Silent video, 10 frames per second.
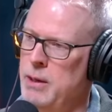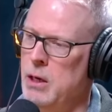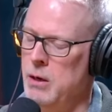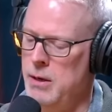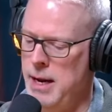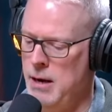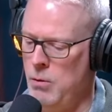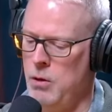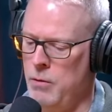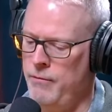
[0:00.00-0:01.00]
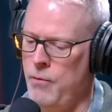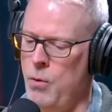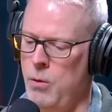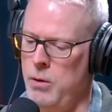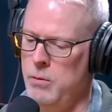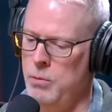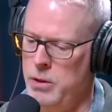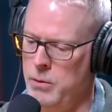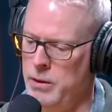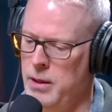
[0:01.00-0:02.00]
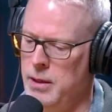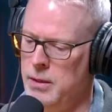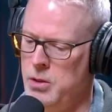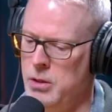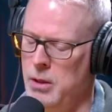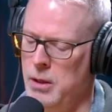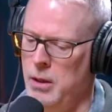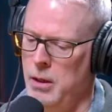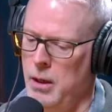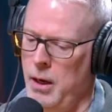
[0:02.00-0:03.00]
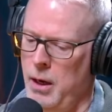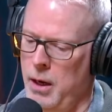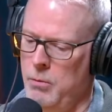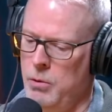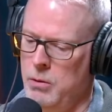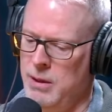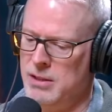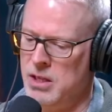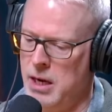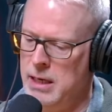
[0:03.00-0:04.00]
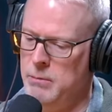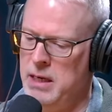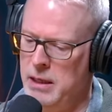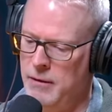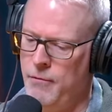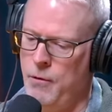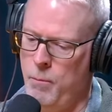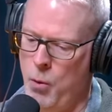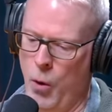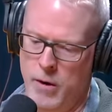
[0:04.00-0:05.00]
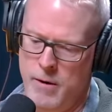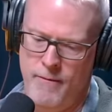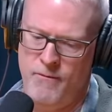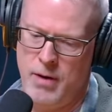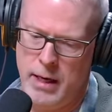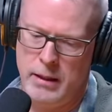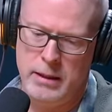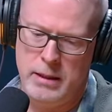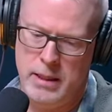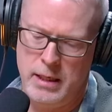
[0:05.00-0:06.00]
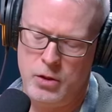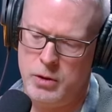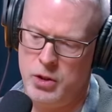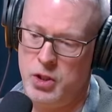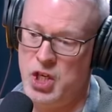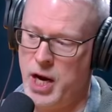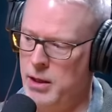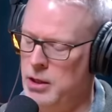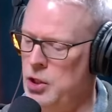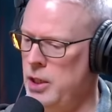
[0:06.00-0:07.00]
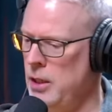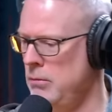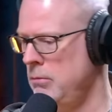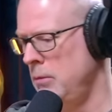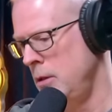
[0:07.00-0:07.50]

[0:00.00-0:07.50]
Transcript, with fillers: mirror, and now we're going forward and we're doing things. And we're doing exciting, meaningful, important, violent, dangerous, challenging